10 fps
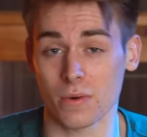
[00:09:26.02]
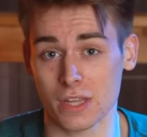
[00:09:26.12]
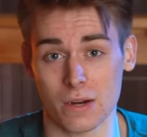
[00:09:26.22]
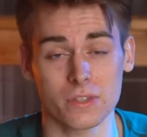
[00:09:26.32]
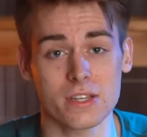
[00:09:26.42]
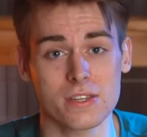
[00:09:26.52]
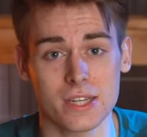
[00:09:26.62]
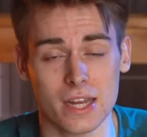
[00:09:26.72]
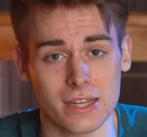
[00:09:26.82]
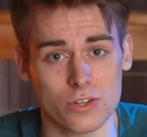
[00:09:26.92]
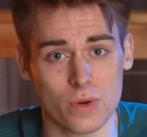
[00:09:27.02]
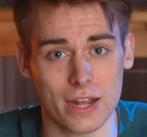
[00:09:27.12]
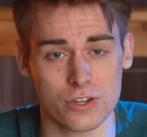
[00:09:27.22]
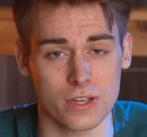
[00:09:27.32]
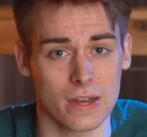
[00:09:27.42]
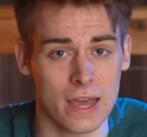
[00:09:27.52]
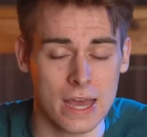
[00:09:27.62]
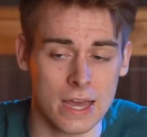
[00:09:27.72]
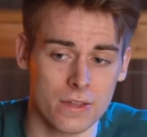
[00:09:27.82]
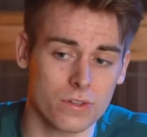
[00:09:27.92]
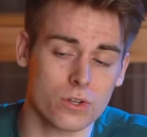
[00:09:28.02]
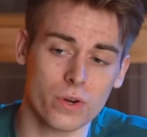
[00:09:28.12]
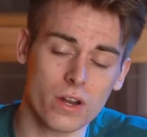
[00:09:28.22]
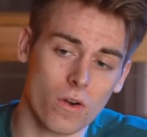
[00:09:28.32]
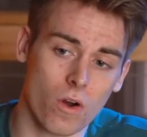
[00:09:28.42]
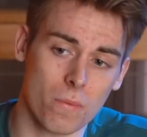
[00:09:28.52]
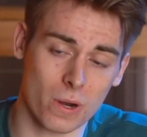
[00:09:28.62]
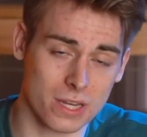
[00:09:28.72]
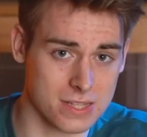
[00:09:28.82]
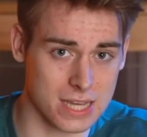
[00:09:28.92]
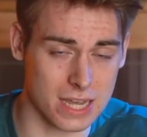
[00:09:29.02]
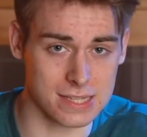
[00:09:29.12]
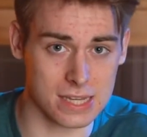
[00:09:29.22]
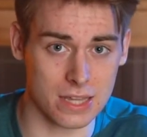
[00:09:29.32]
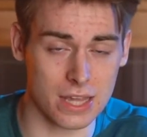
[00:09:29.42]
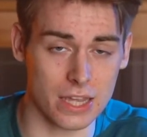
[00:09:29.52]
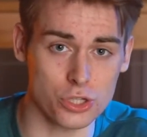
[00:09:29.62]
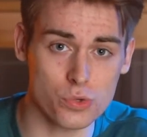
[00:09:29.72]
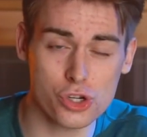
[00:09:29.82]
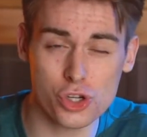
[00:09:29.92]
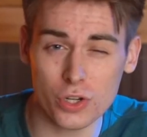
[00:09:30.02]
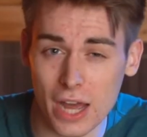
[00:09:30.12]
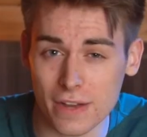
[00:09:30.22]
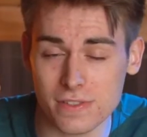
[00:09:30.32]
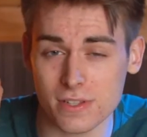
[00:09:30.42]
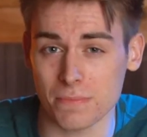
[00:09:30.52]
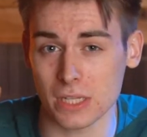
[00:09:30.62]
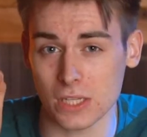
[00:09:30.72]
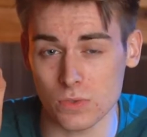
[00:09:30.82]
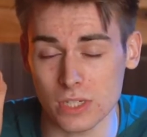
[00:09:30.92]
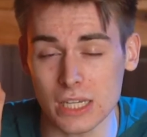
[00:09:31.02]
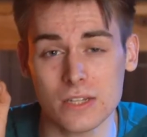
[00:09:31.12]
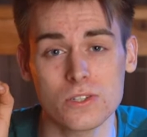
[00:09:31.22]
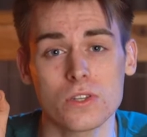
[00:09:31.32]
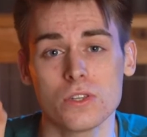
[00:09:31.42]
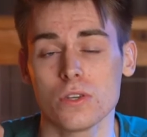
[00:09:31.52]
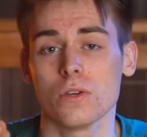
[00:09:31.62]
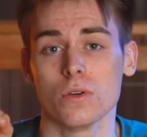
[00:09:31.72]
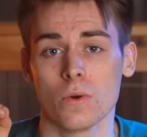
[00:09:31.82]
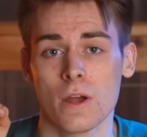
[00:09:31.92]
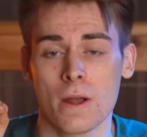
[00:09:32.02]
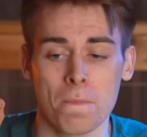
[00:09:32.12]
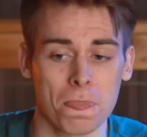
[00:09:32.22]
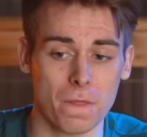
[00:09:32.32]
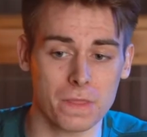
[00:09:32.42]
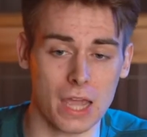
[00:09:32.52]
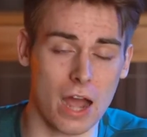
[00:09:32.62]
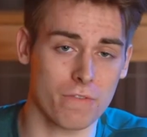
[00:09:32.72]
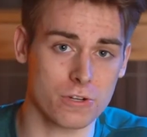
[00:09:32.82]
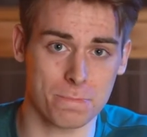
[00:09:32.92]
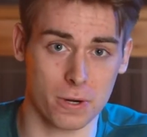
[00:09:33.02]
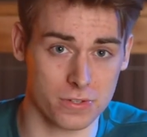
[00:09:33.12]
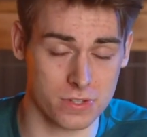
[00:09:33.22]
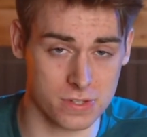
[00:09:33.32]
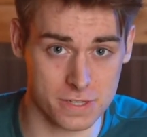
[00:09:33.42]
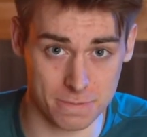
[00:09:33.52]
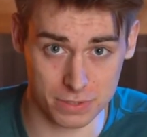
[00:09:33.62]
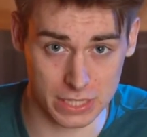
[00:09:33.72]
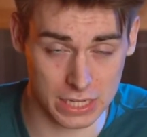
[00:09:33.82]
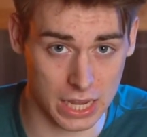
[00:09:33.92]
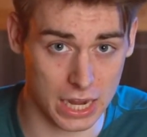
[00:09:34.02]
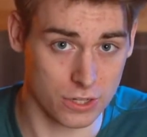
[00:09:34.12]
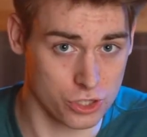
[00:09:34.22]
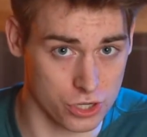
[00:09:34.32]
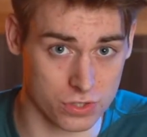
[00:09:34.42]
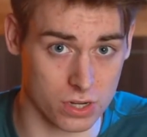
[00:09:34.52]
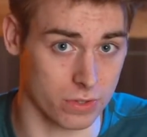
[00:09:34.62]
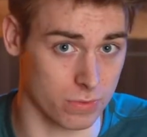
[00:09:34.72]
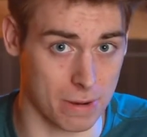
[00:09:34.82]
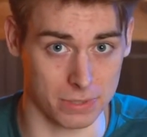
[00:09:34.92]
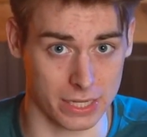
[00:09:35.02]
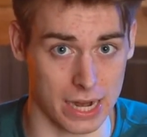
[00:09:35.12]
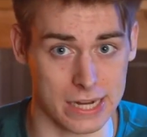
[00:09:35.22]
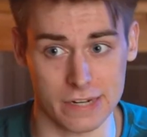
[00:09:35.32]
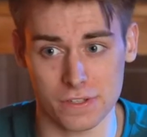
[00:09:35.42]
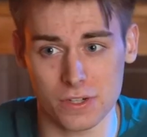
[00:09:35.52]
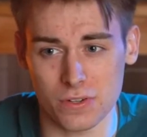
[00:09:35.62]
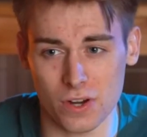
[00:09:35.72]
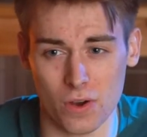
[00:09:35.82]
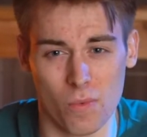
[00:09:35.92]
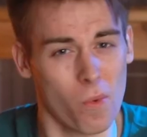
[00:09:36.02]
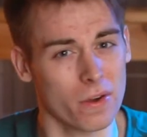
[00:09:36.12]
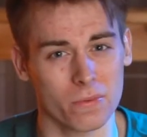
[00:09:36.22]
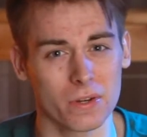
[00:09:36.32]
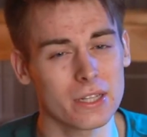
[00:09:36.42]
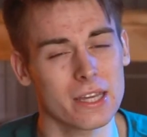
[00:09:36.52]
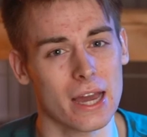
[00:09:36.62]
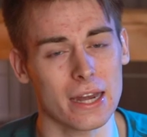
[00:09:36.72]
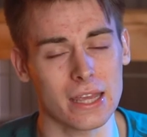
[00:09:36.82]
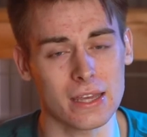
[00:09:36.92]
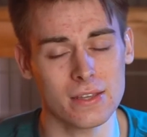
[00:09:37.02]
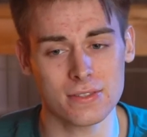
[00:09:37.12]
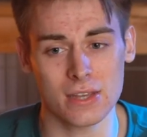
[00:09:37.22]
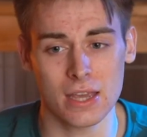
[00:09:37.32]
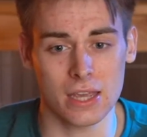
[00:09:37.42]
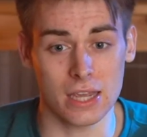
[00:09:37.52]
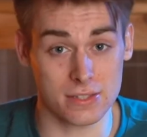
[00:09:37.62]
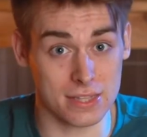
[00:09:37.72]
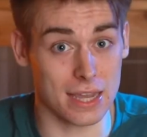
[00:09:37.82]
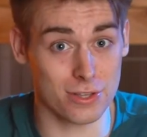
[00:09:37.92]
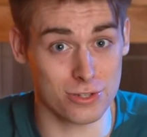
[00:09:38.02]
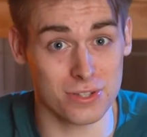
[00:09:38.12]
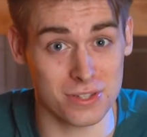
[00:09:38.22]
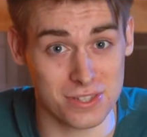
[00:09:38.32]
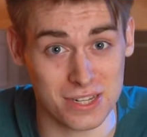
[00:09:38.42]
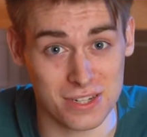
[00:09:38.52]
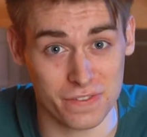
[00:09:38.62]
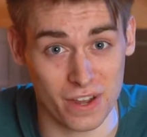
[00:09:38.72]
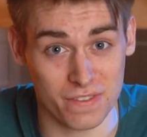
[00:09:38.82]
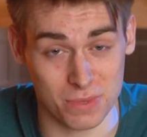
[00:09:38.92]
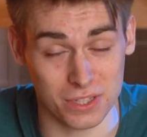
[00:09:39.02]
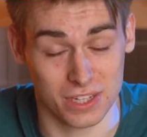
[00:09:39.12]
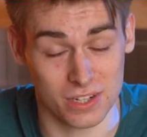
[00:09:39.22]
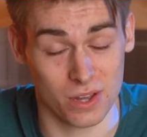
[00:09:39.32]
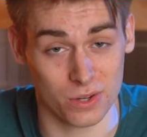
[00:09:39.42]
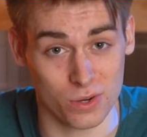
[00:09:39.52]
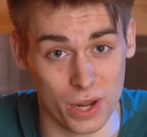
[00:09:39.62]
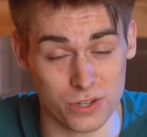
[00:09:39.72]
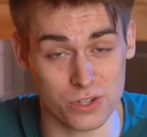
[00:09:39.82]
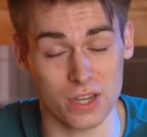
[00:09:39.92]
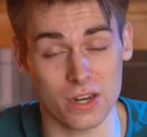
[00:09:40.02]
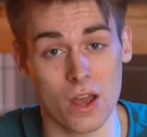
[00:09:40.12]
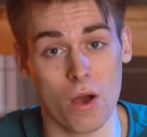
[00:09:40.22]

without really seeing any traction. The creator hallmark is the idea that you should have something unique to you that the average person simply can't just go and replicate. If you don't know what really that is, it's the answer to the $65 million question,